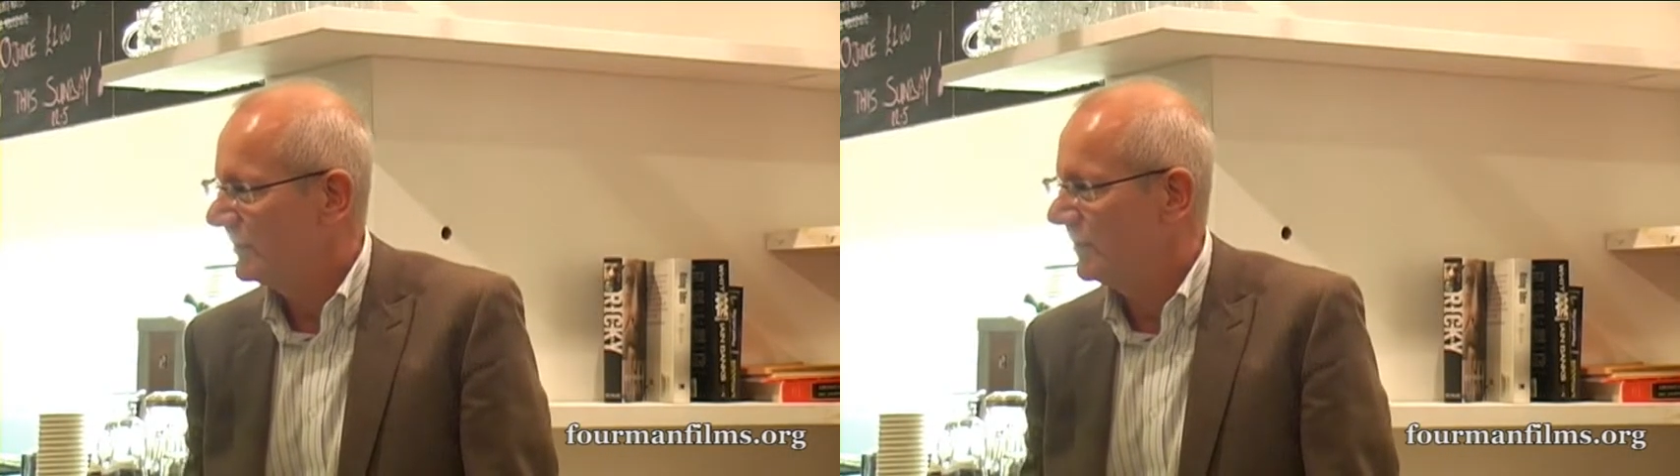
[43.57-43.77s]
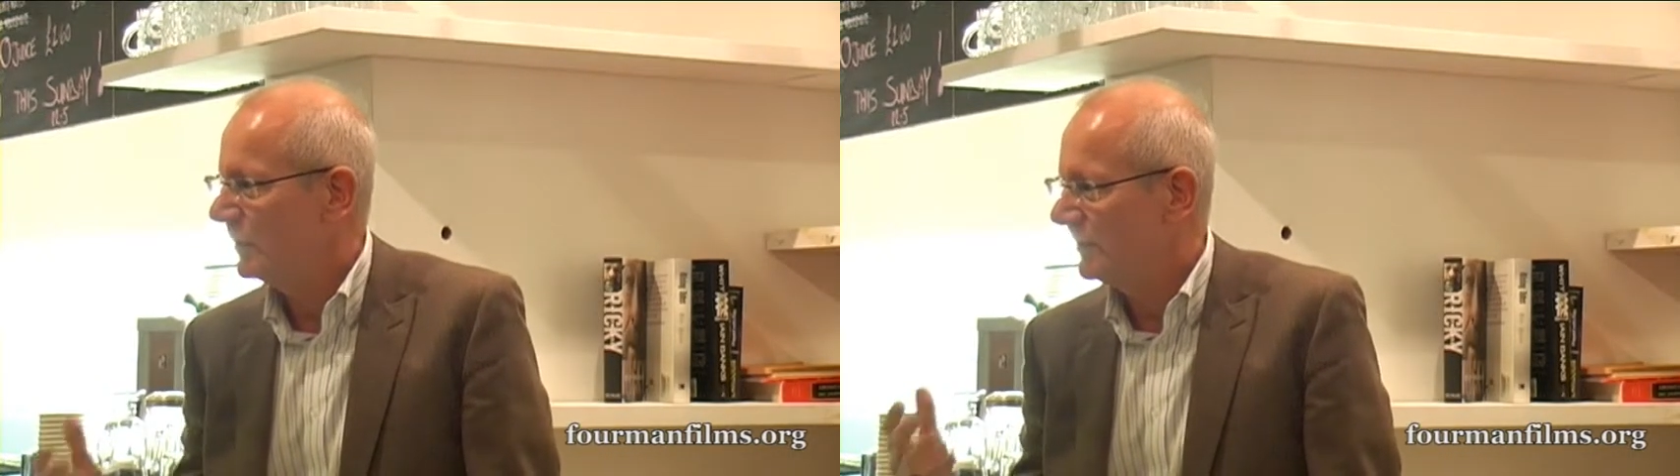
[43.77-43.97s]

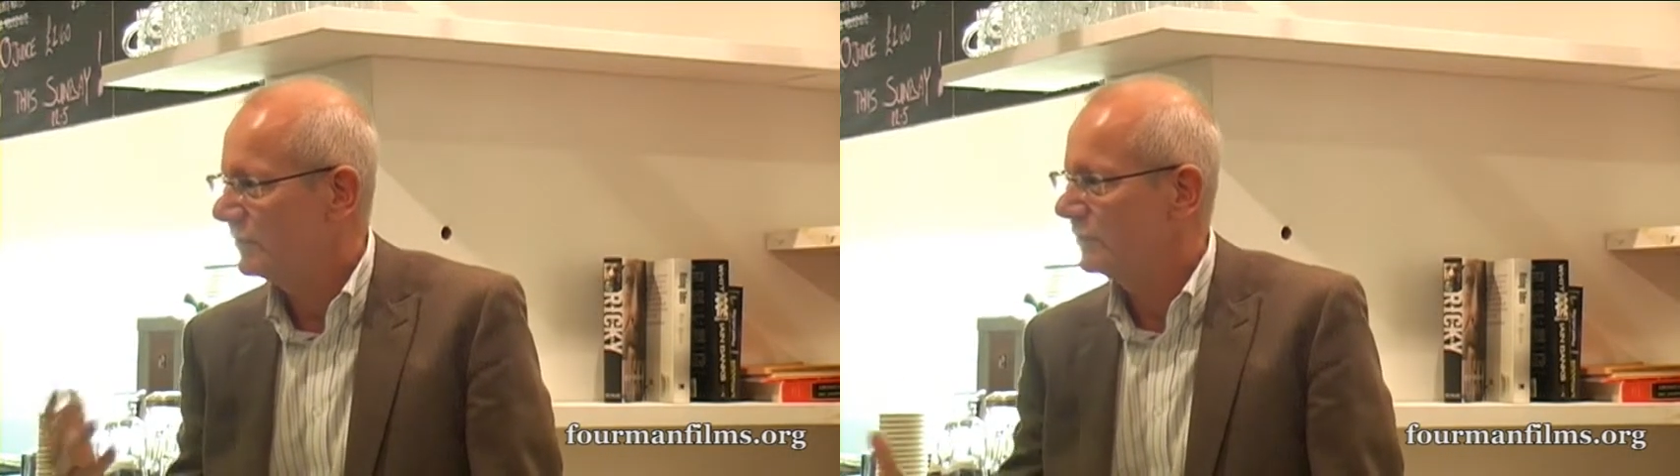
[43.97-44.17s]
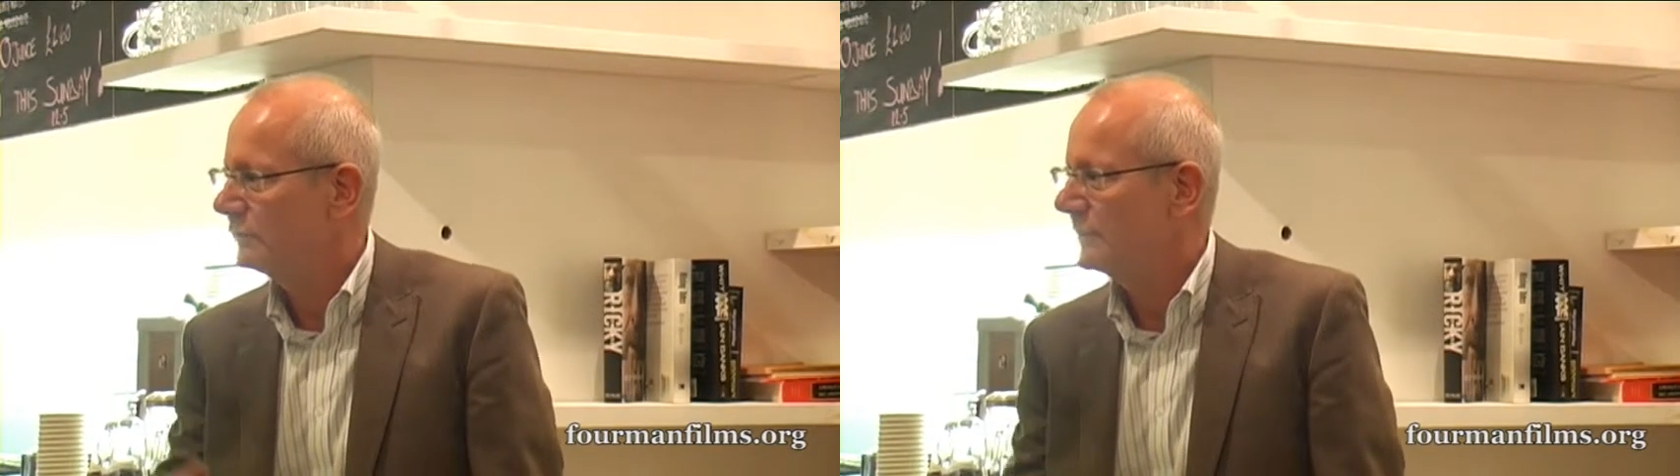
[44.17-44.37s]
that we
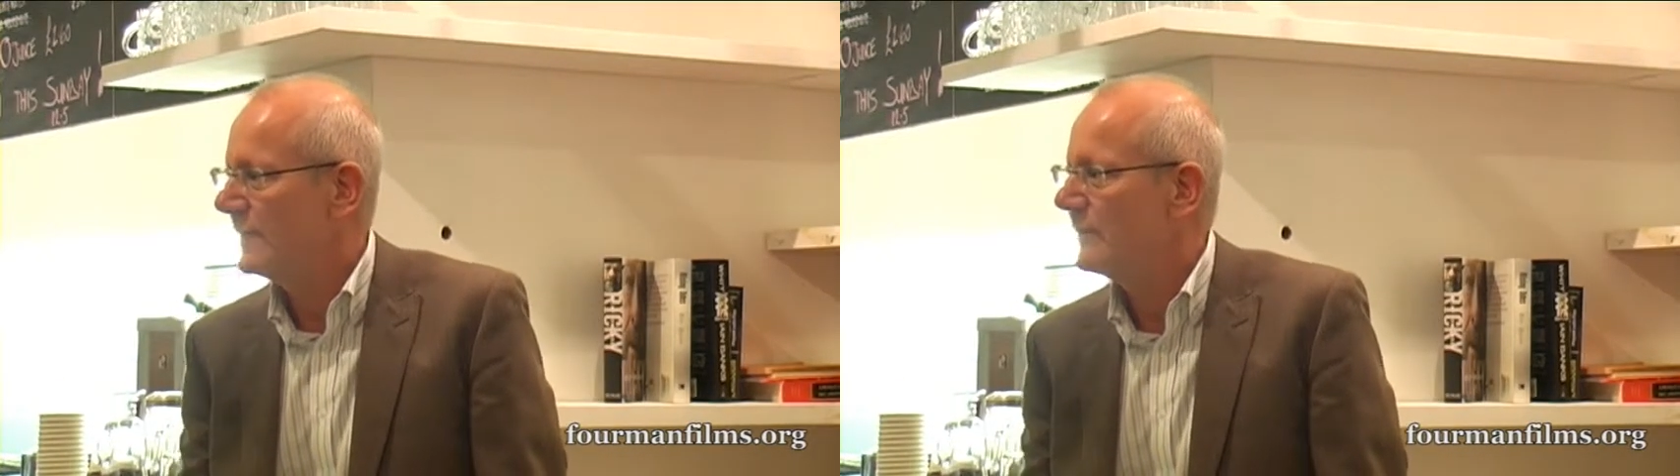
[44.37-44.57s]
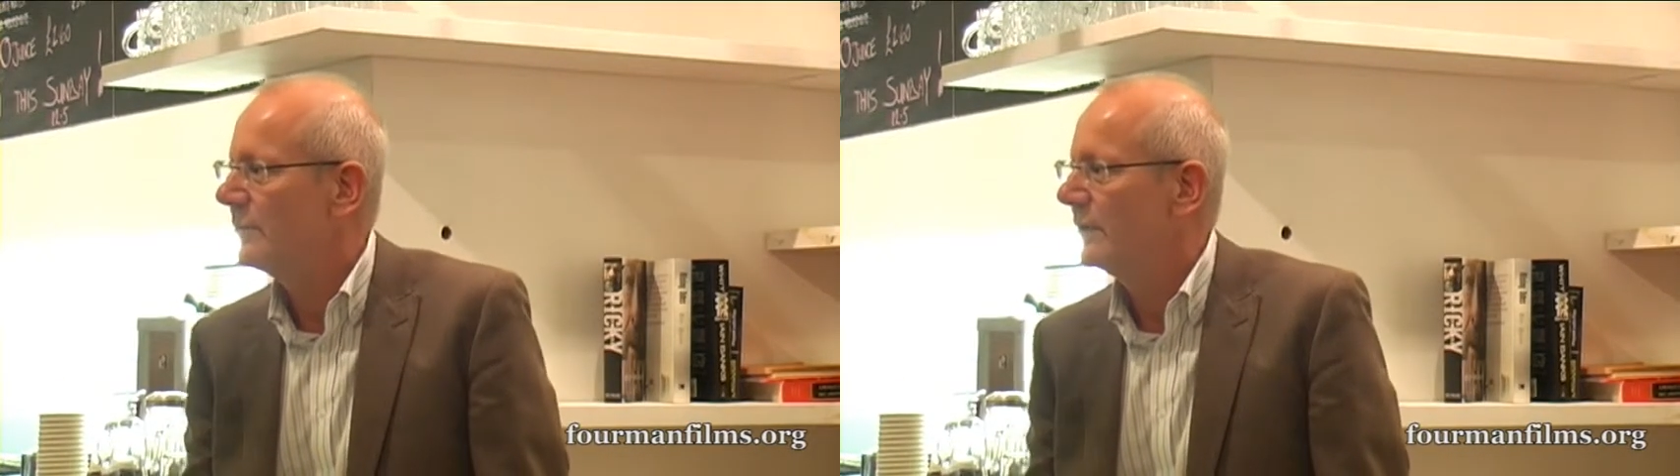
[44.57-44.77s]
do
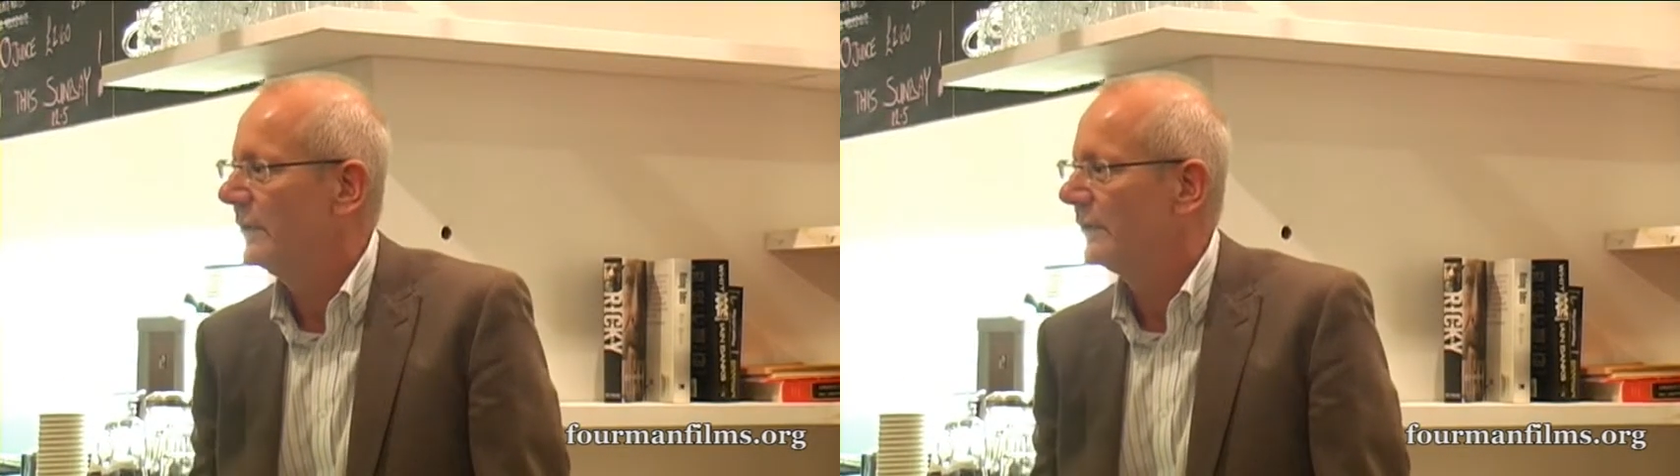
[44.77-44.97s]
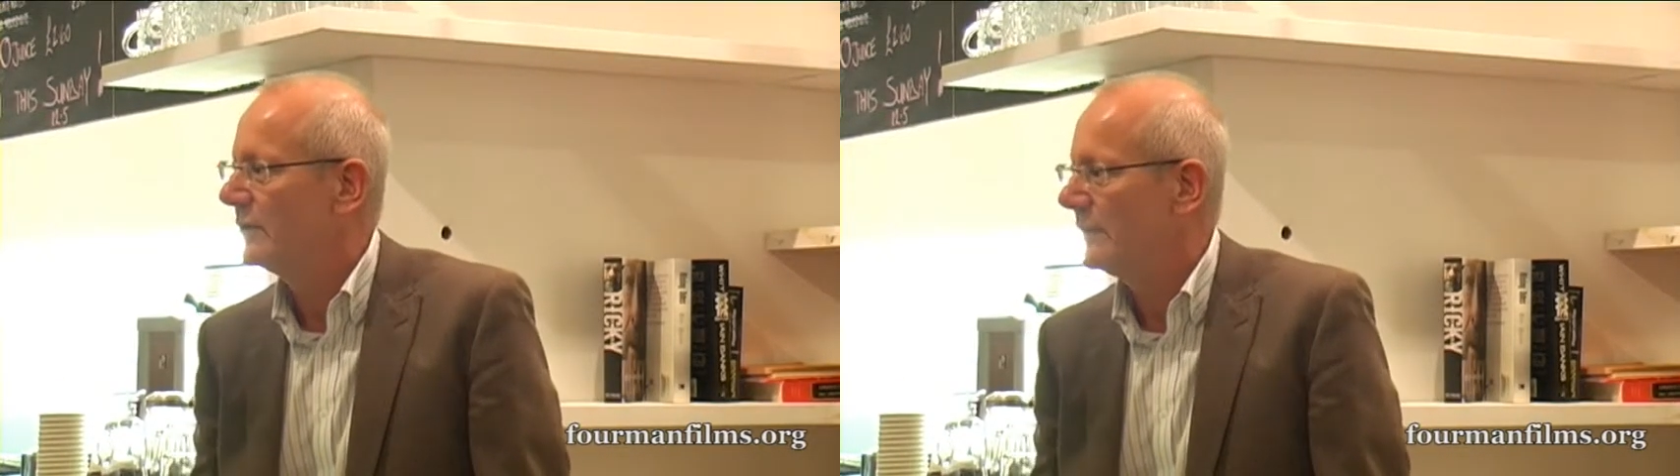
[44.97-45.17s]
remember
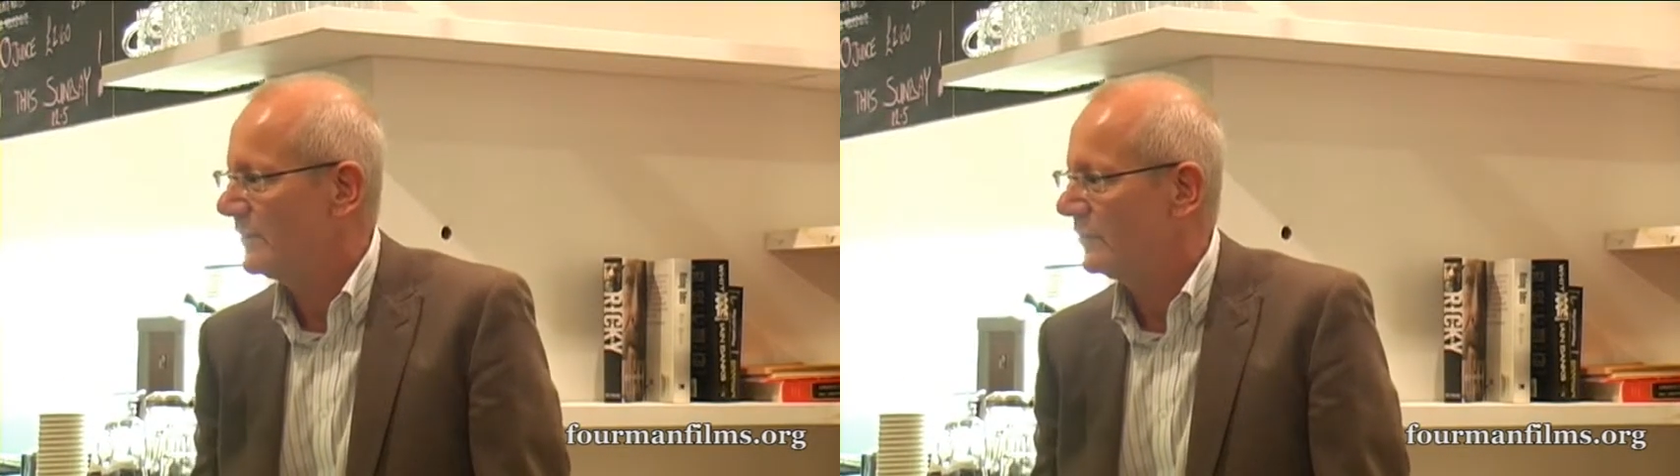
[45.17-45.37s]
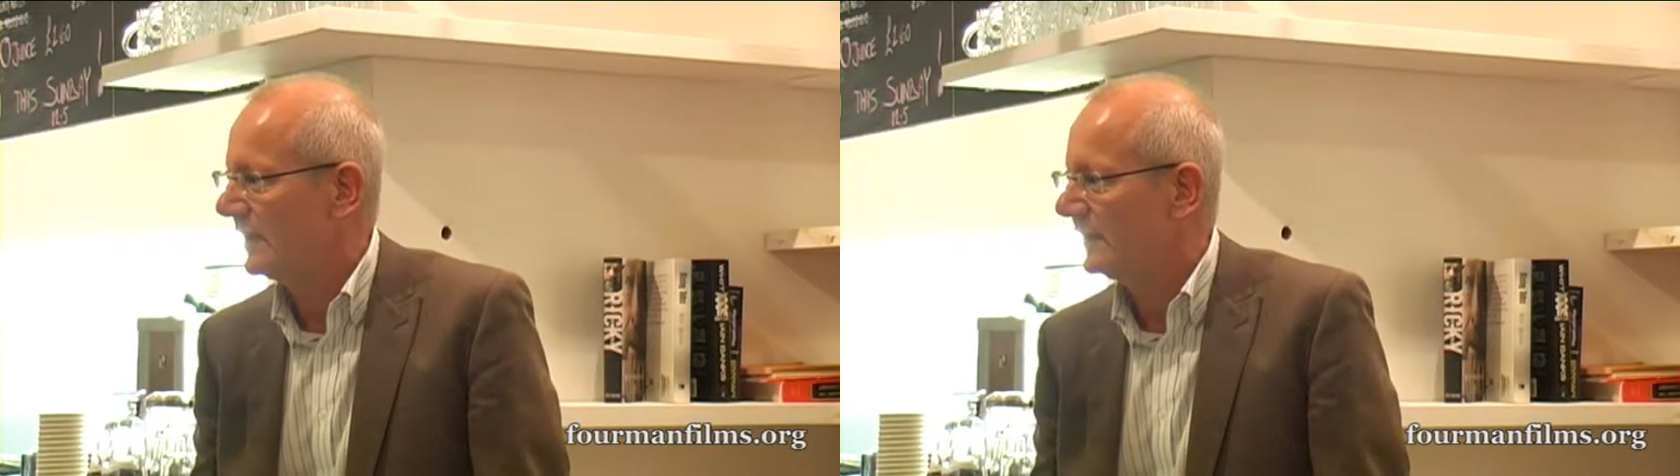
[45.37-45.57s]
and
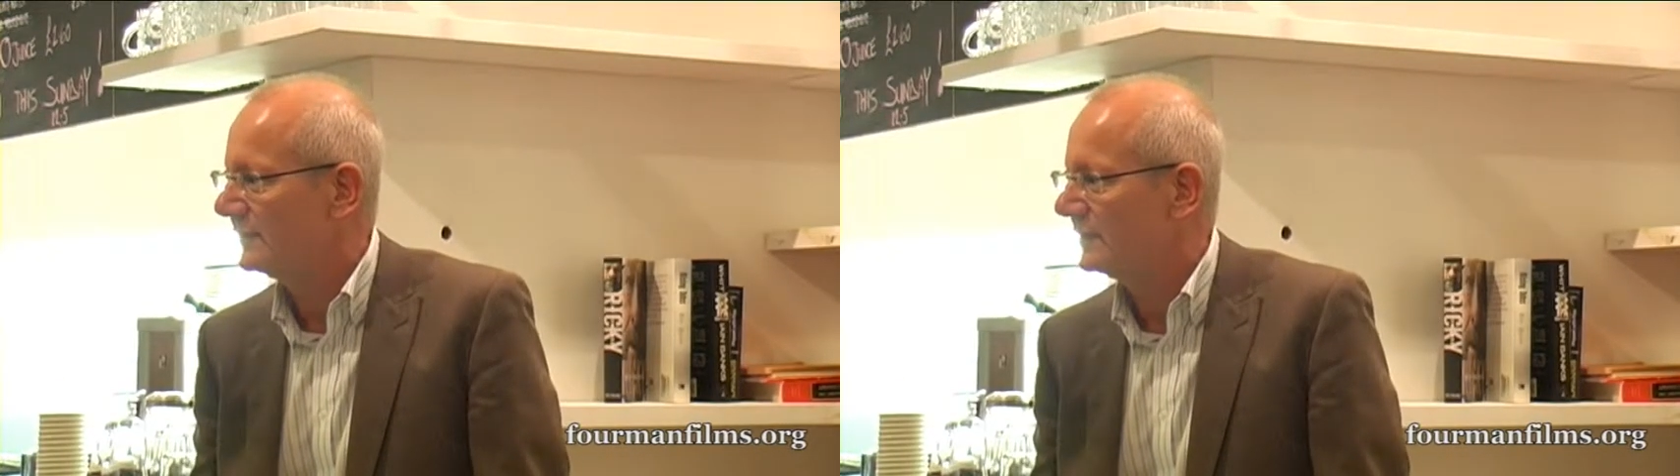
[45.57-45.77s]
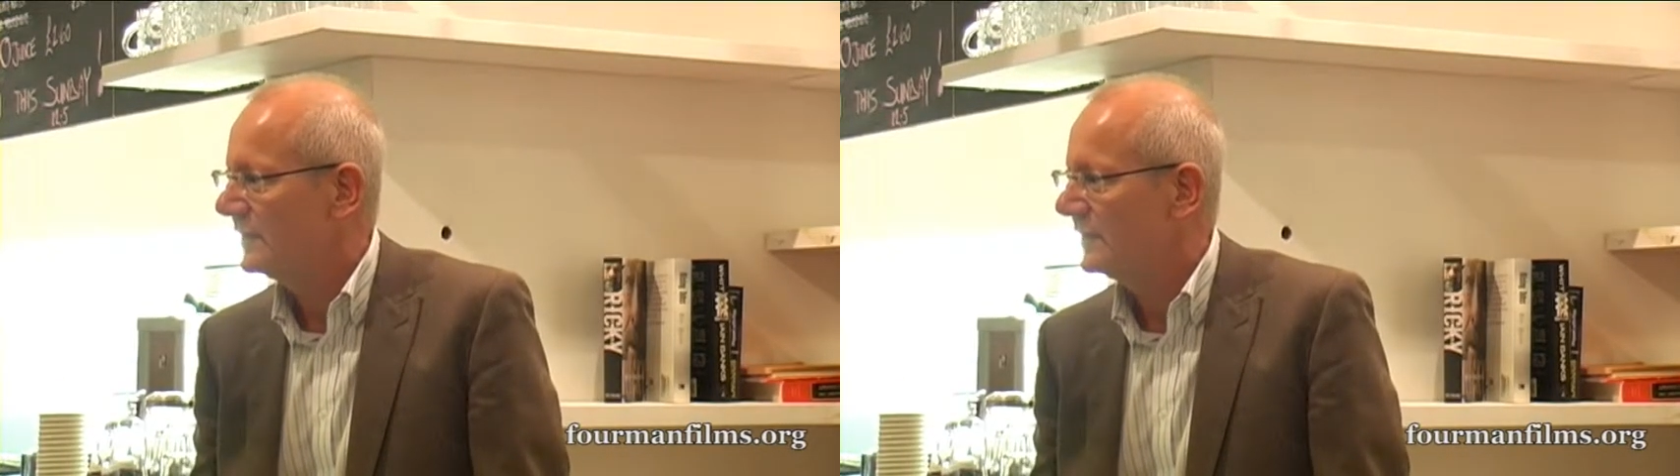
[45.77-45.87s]
commemorate